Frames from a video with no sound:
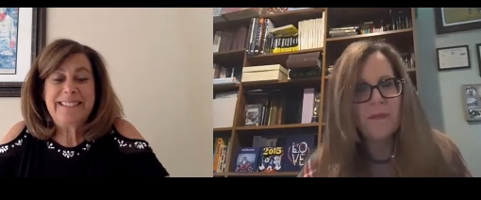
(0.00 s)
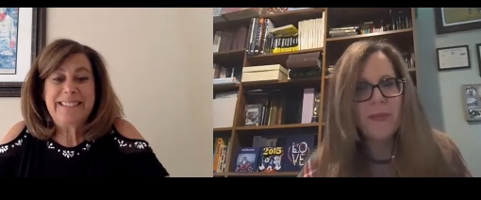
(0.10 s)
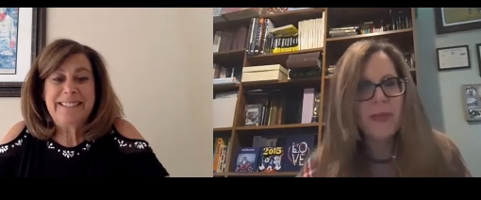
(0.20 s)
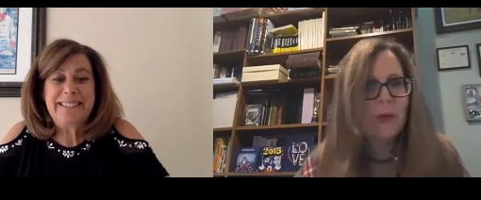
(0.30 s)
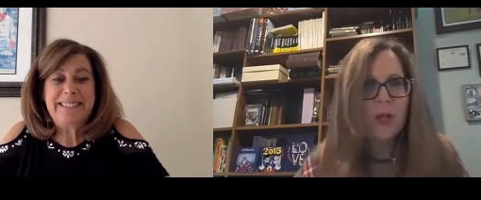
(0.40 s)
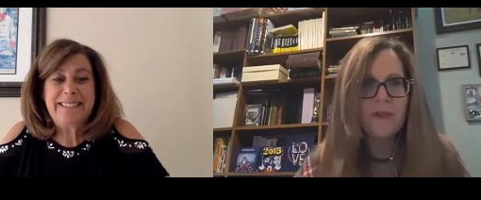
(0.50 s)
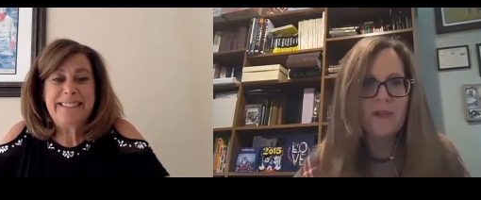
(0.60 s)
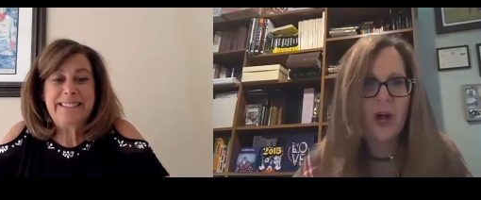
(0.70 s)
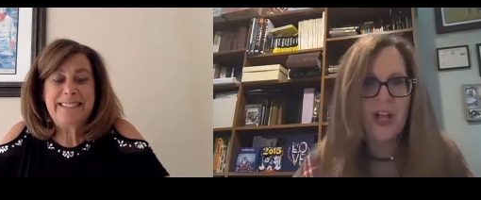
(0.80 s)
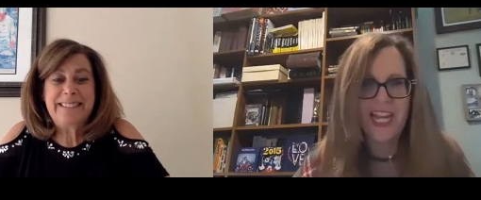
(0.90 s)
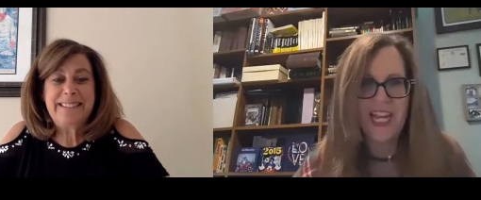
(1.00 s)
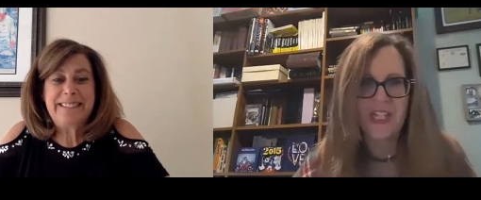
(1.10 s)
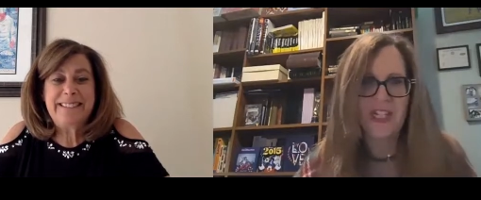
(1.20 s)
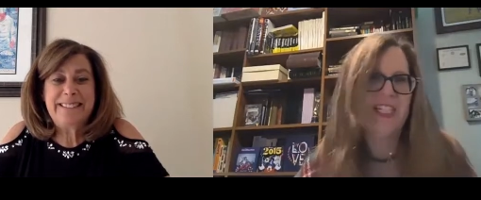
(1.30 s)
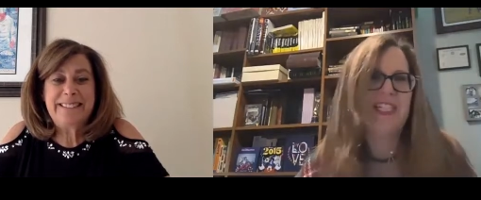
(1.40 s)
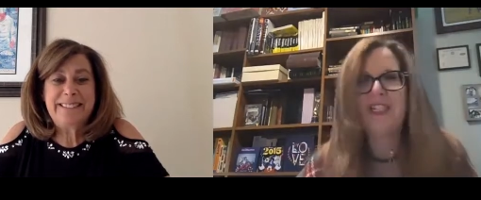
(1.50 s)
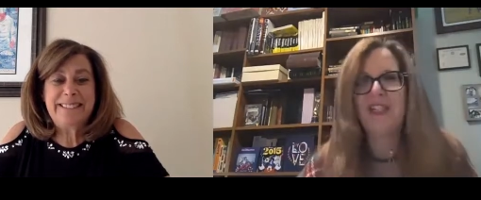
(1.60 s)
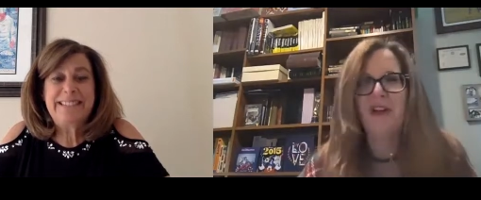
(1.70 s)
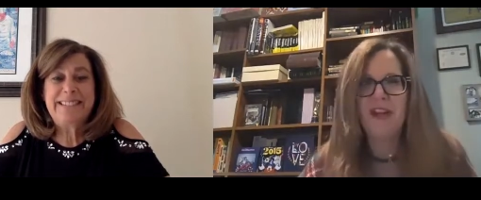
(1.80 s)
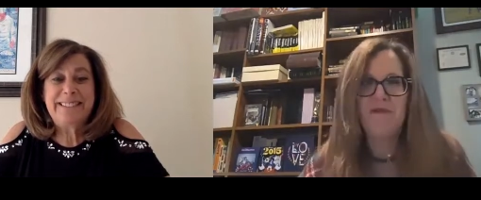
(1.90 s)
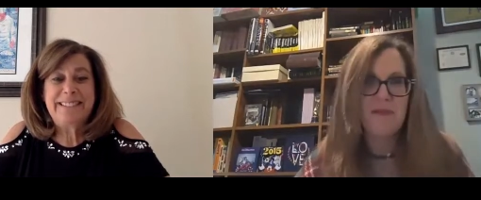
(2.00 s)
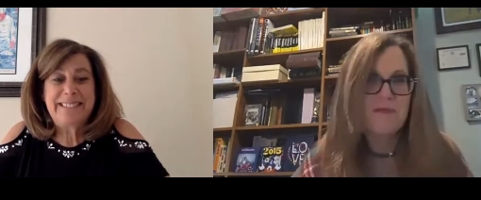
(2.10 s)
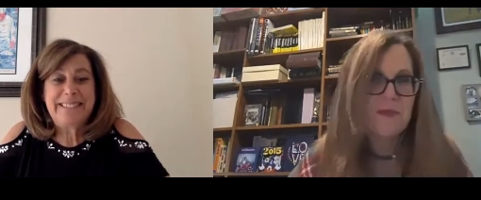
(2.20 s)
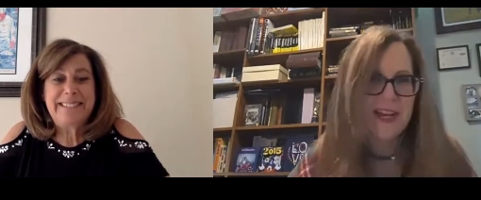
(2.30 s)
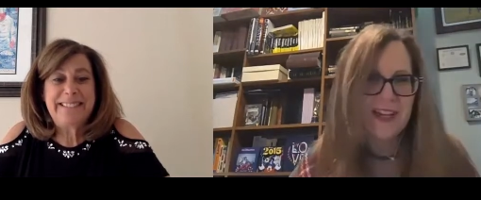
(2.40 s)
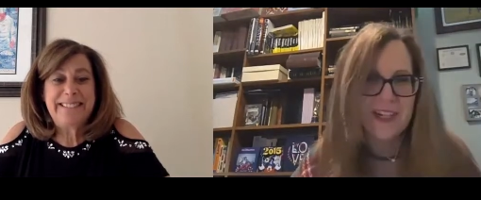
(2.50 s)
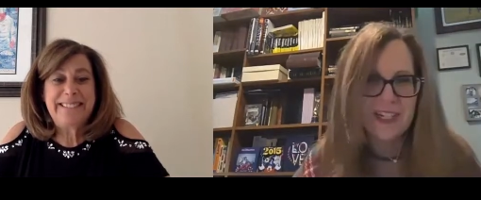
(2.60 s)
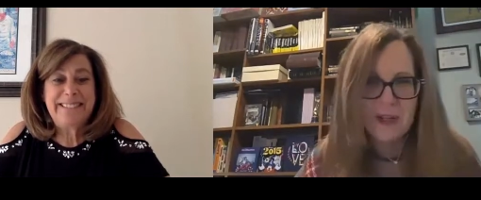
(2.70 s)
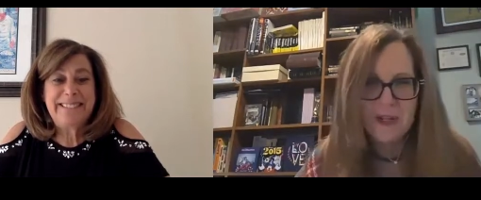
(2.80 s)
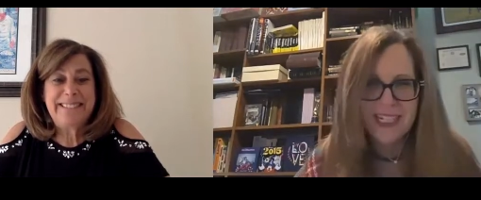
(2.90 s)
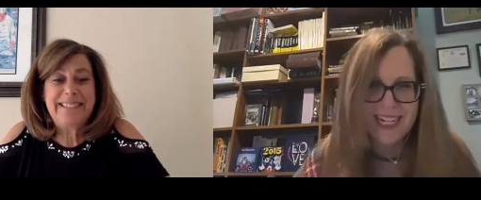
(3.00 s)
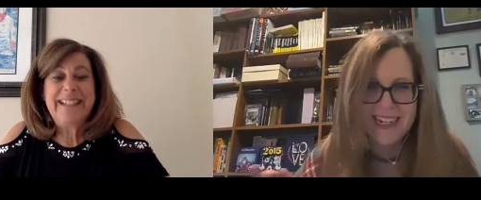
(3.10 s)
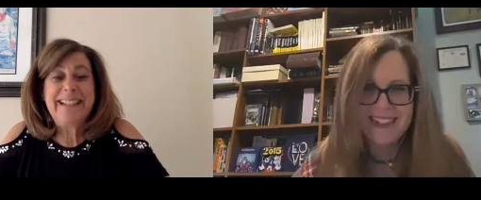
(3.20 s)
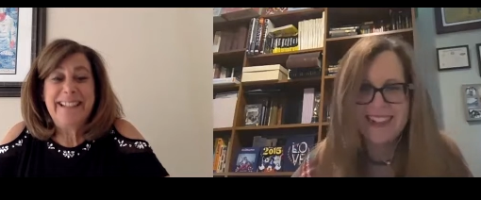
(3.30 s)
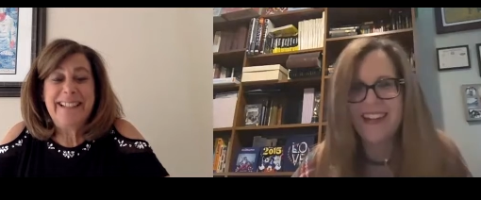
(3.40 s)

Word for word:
Speaker 1: people of all ages, starting from three years old and,